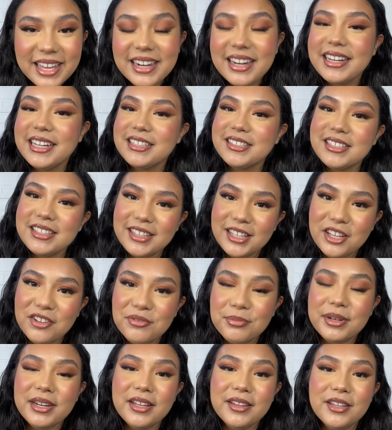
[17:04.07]
I need to leave,
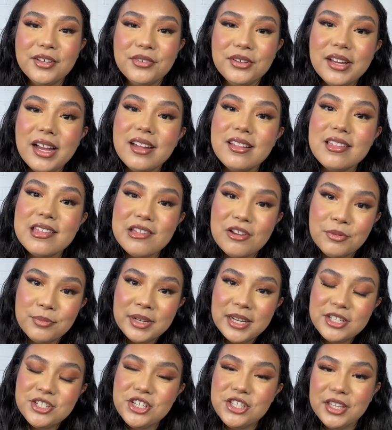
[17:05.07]
but I love you guys so
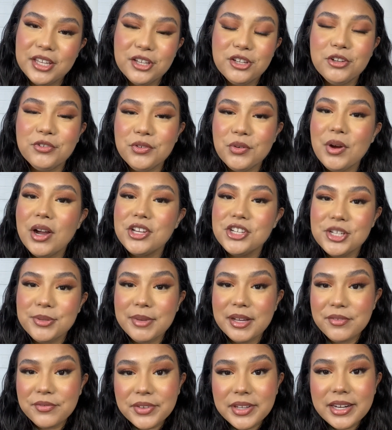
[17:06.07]
much. Thank you for watching
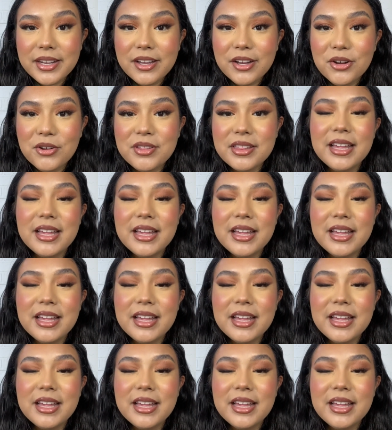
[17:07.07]
my videos.